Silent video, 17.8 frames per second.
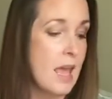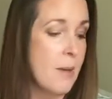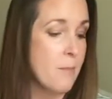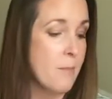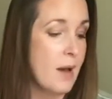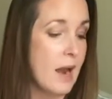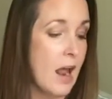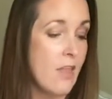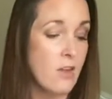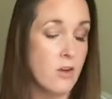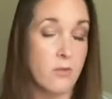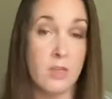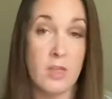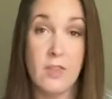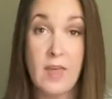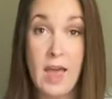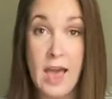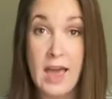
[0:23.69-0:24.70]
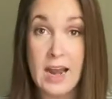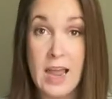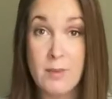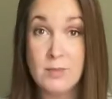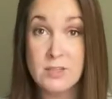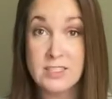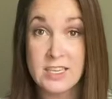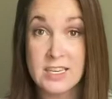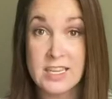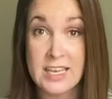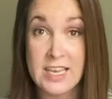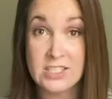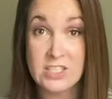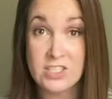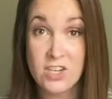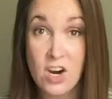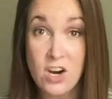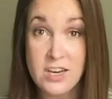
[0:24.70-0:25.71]
But other than that, I'm just going to get
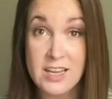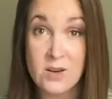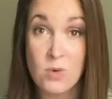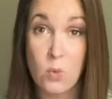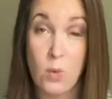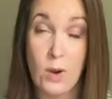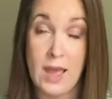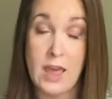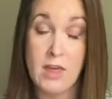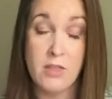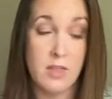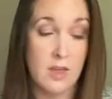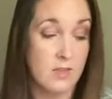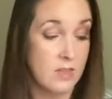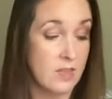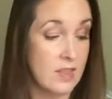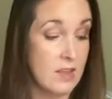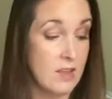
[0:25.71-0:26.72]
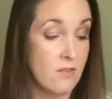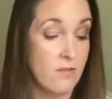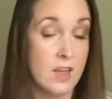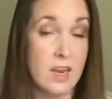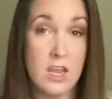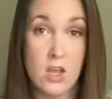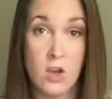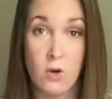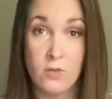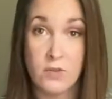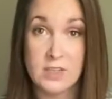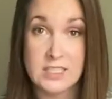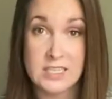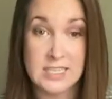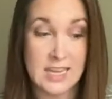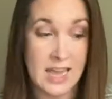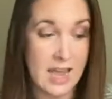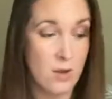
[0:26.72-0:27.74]
started with the video for
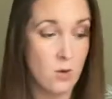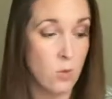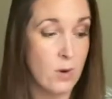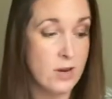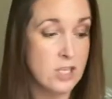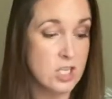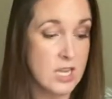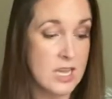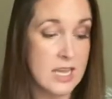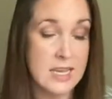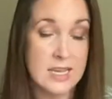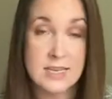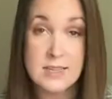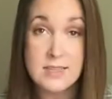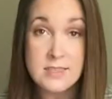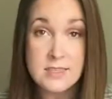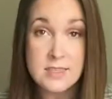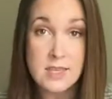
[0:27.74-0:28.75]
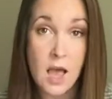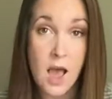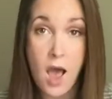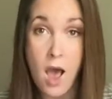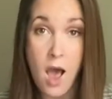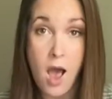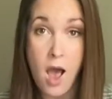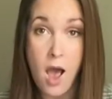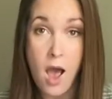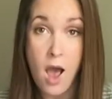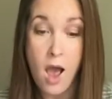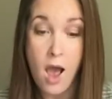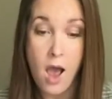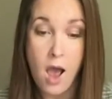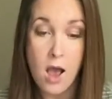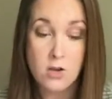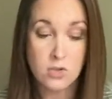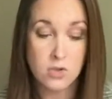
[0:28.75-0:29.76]
today, which is
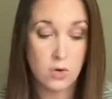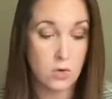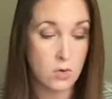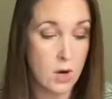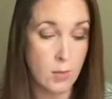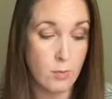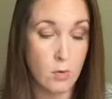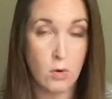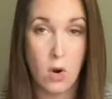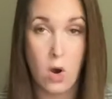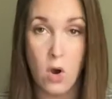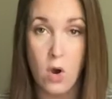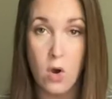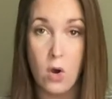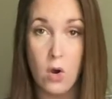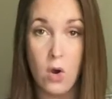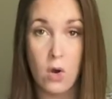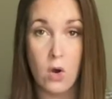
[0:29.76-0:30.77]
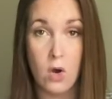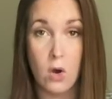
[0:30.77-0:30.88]
Drum roll,